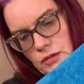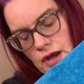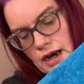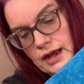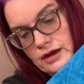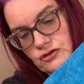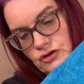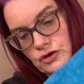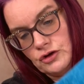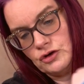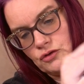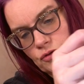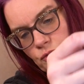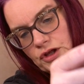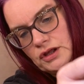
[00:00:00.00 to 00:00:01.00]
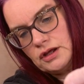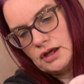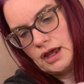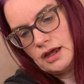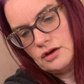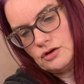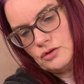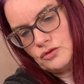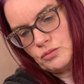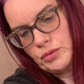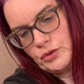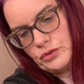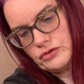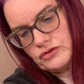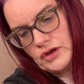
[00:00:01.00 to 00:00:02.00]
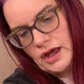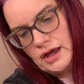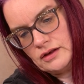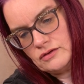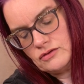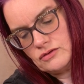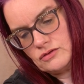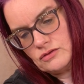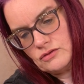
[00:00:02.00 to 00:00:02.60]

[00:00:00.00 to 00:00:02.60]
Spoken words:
And actually, you really can use both sides.